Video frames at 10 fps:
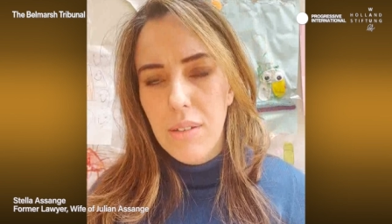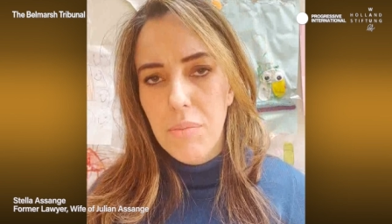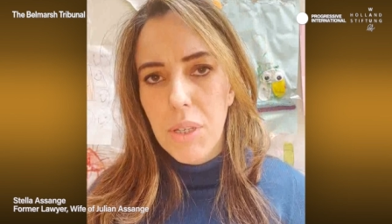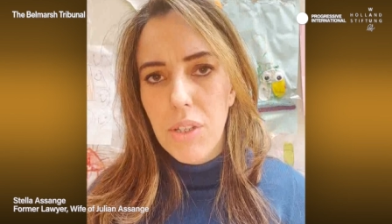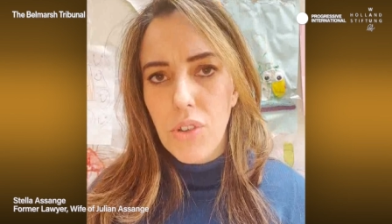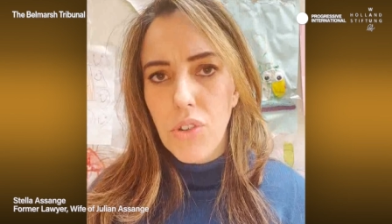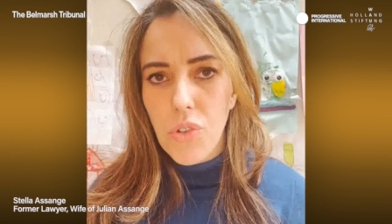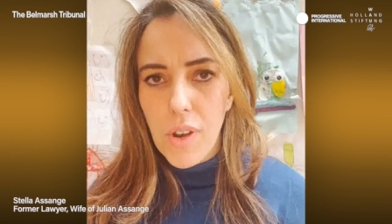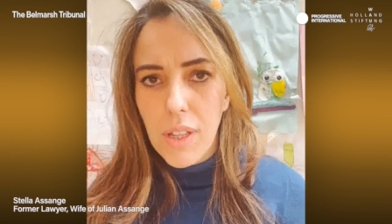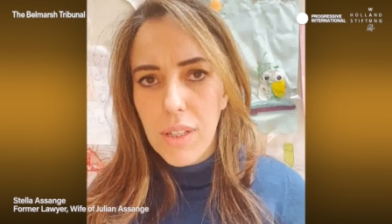Because
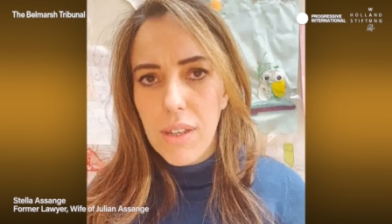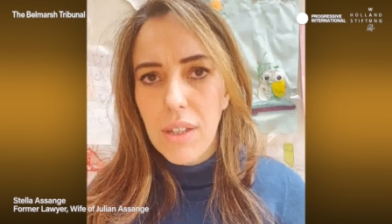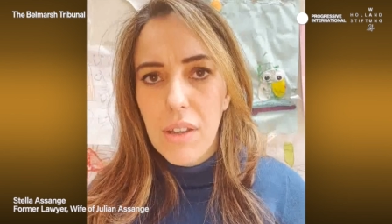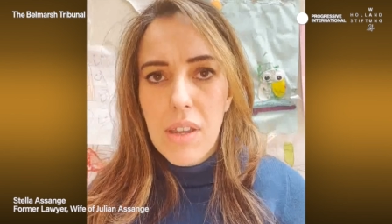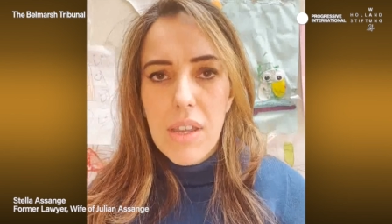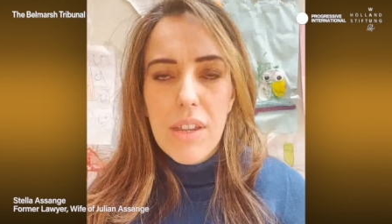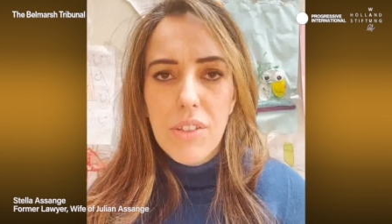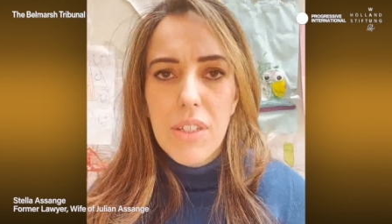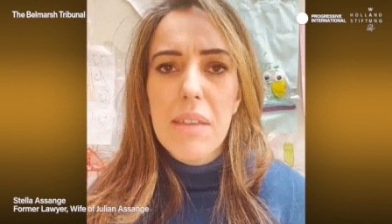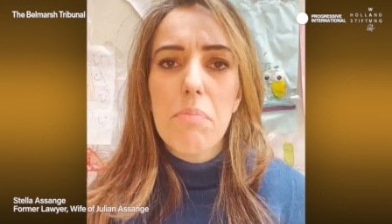Australia is
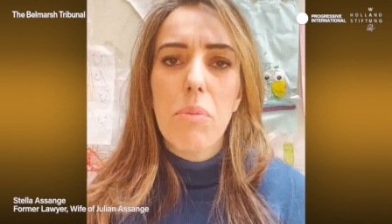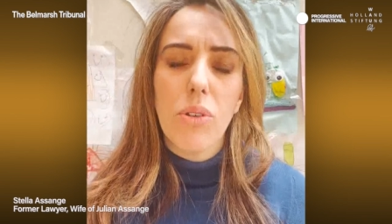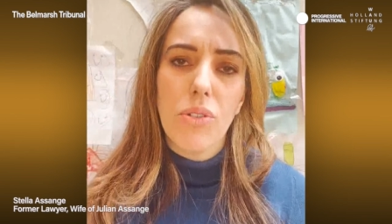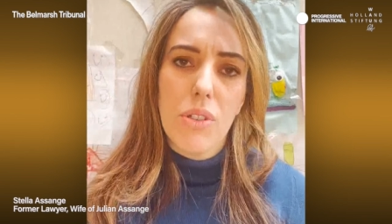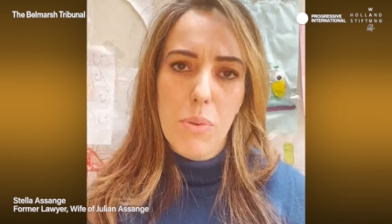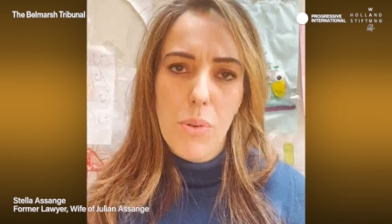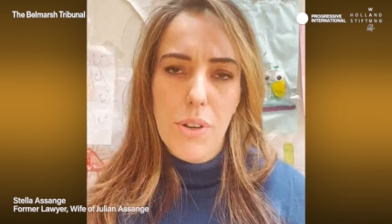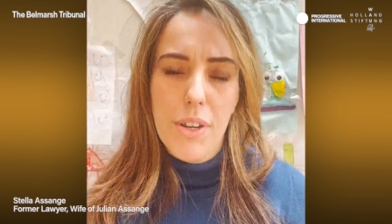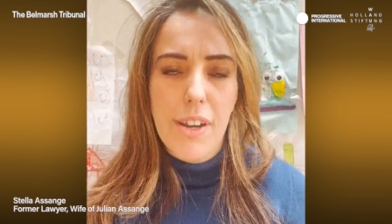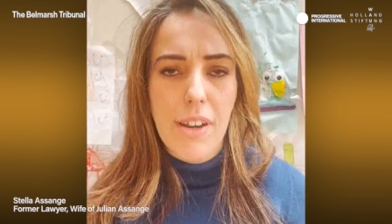the most
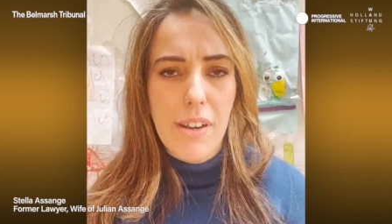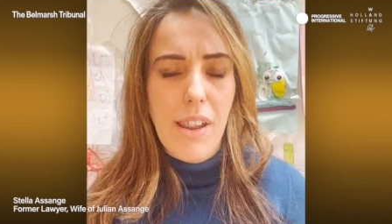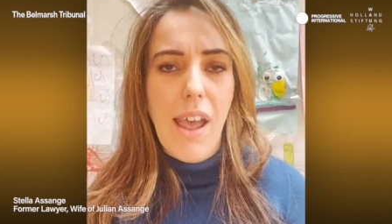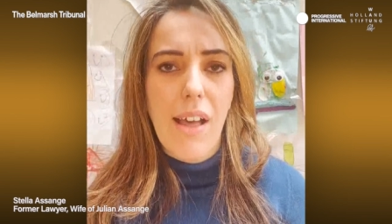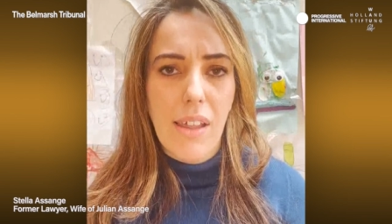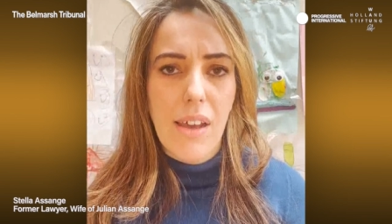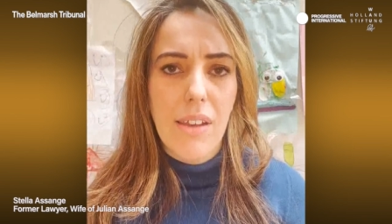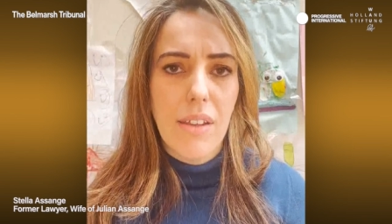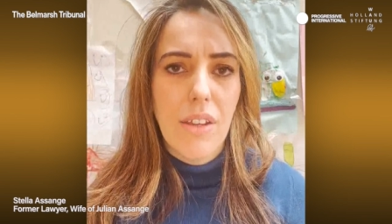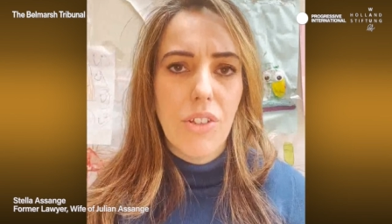important
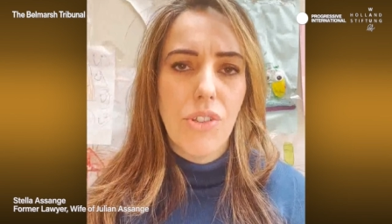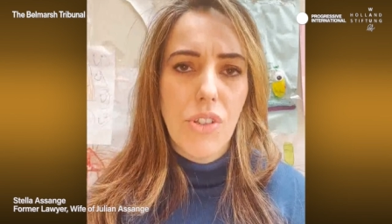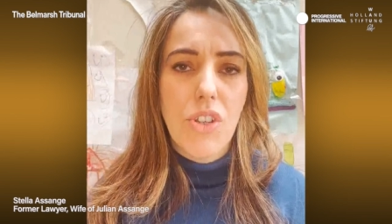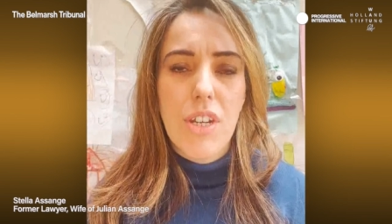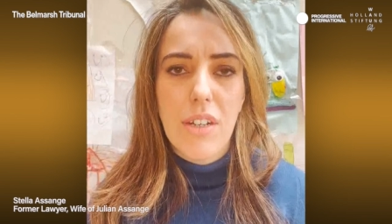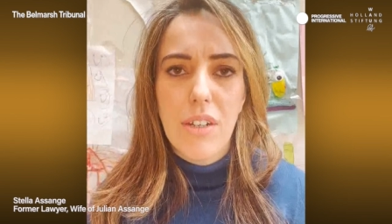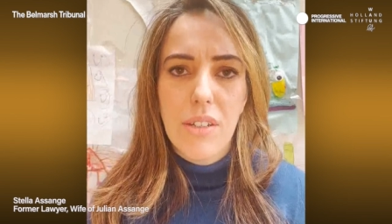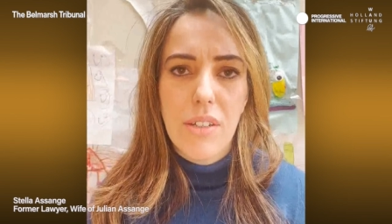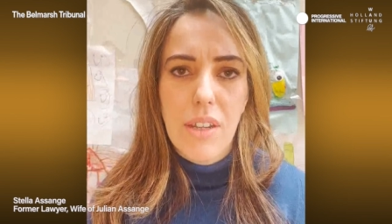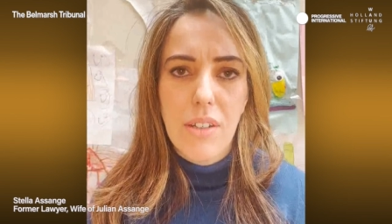ally to the United
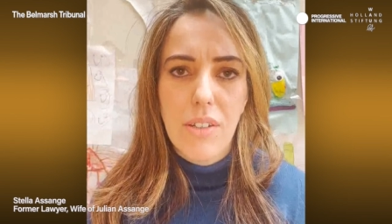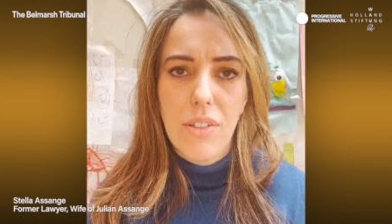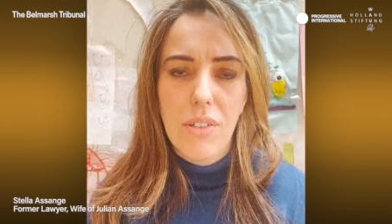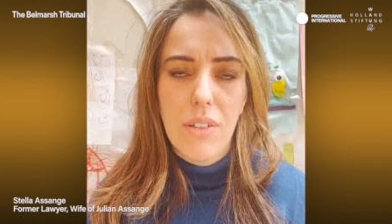States.